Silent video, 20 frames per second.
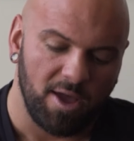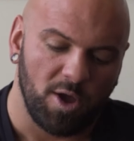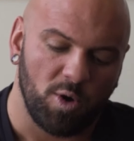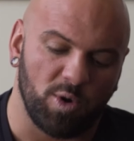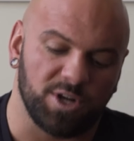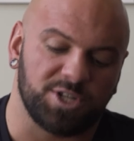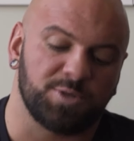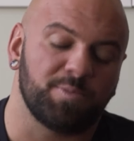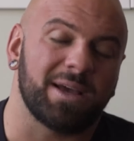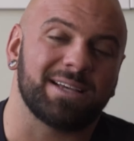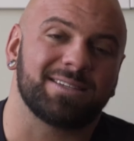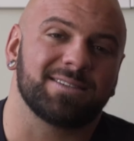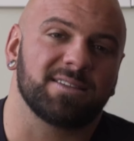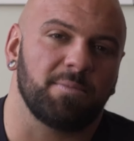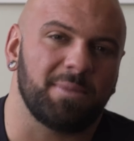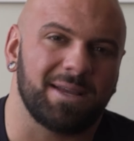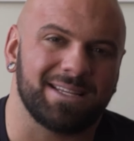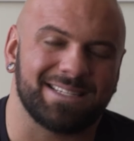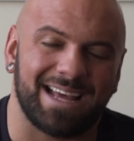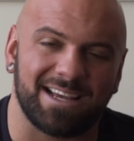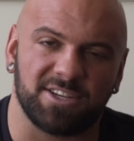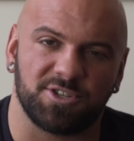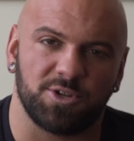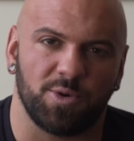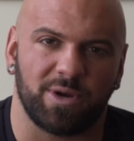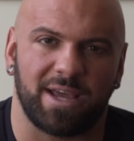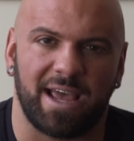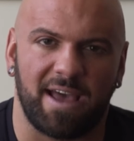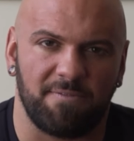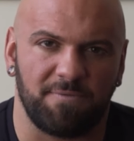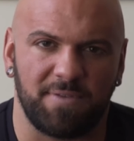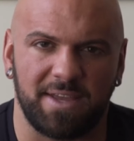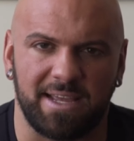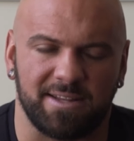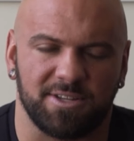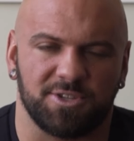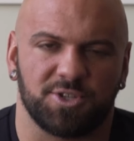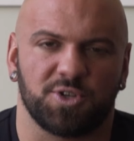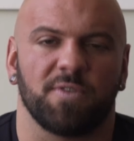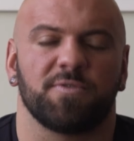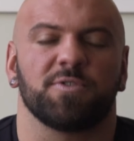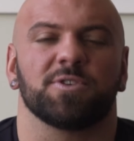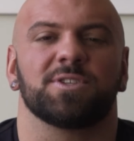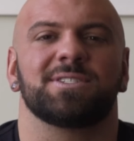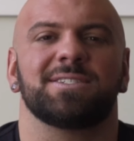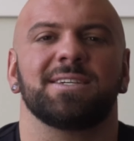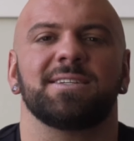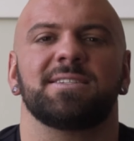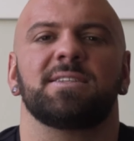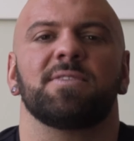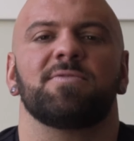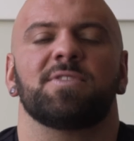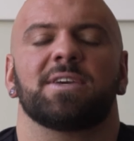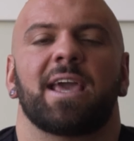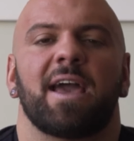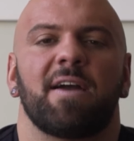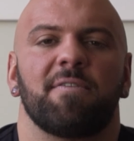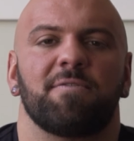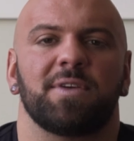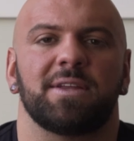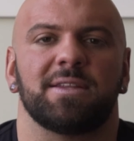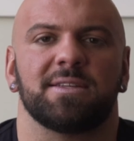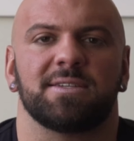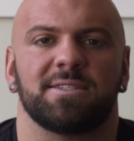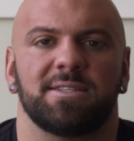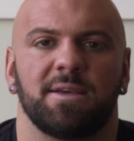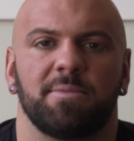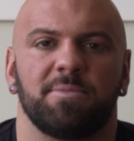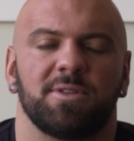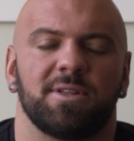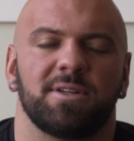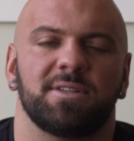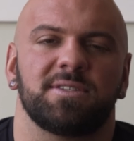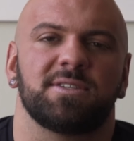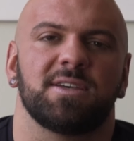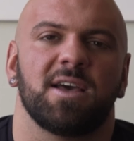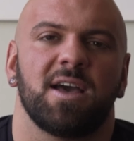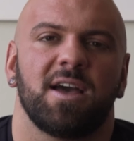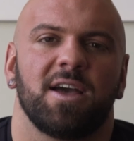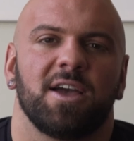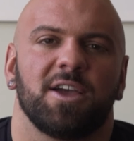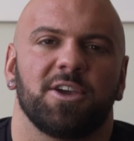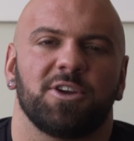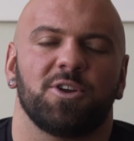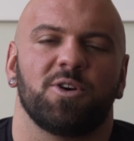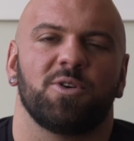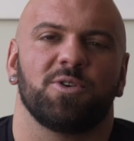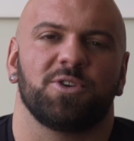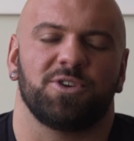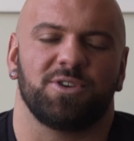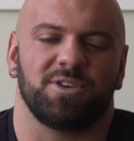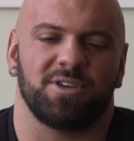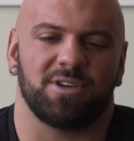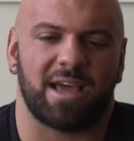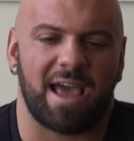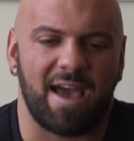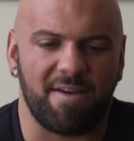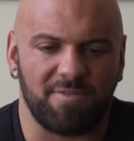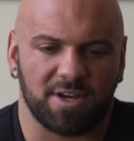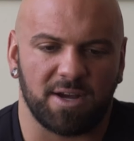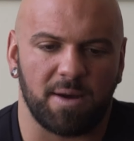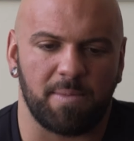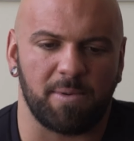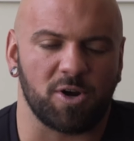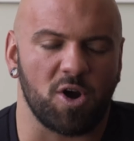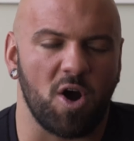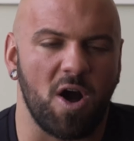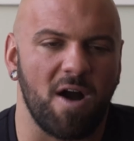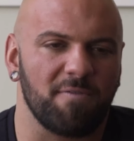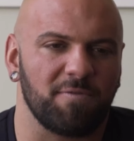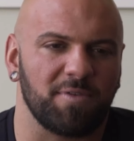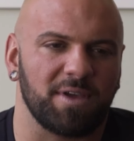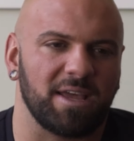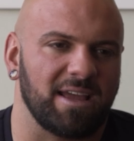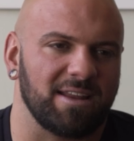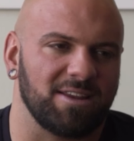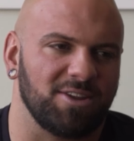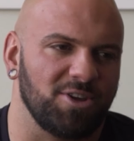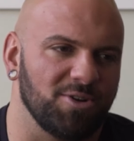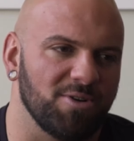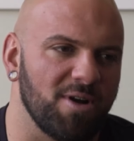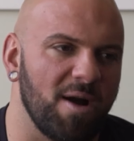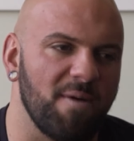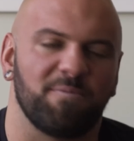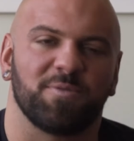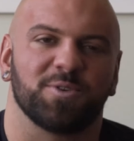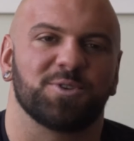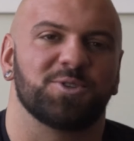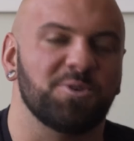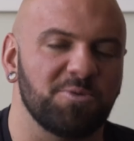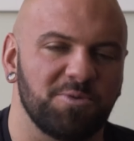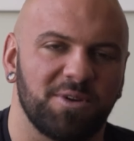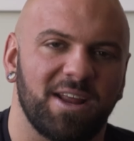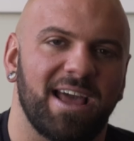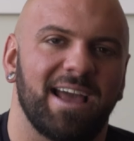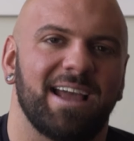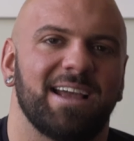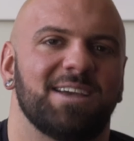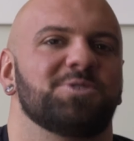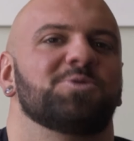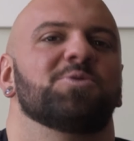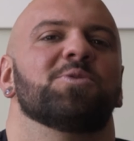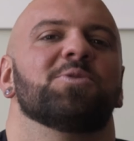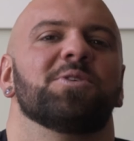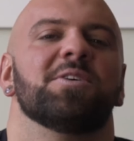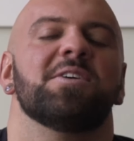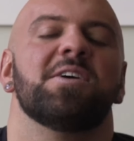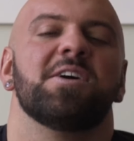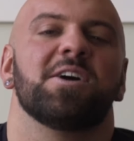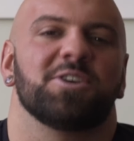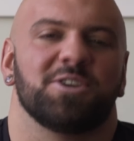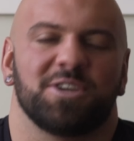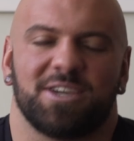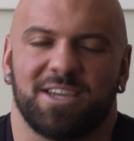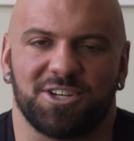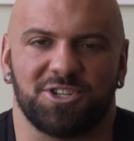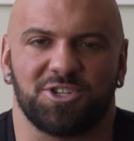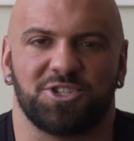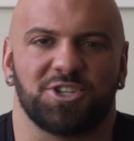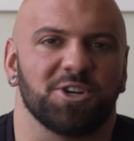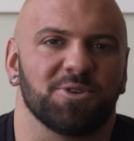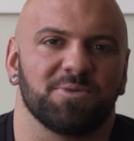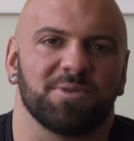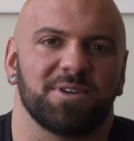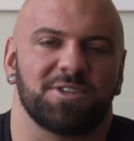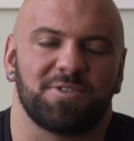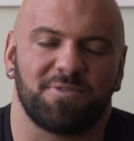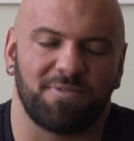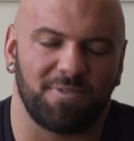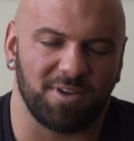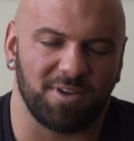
which basically means it has no caffeine. So if you're sensitive to caffeine and stimulants, you have a cup of coffee and you're up for 2 days, or you get jittery